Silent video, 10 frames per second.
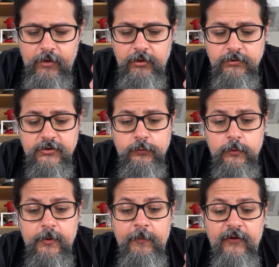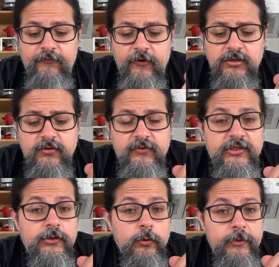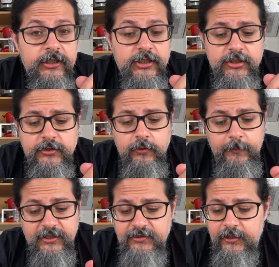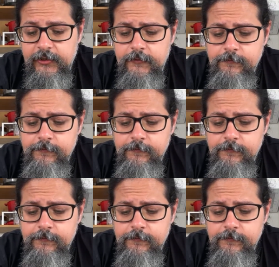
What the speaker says: This would be my first visit to Malaysia, so I'm excited.